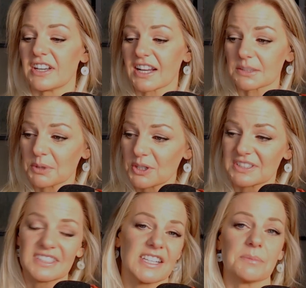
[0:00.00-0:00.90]
the next
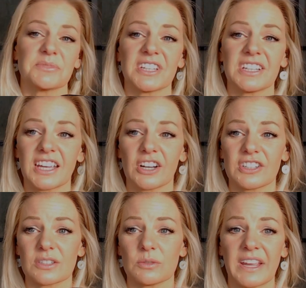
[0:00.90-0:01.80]
person steps in and
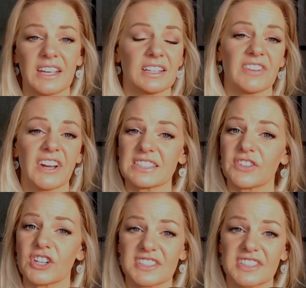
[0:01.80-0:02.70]
carries the weight, and vice
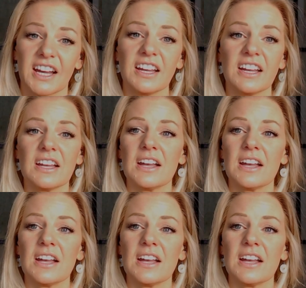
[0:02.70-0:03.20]
versa.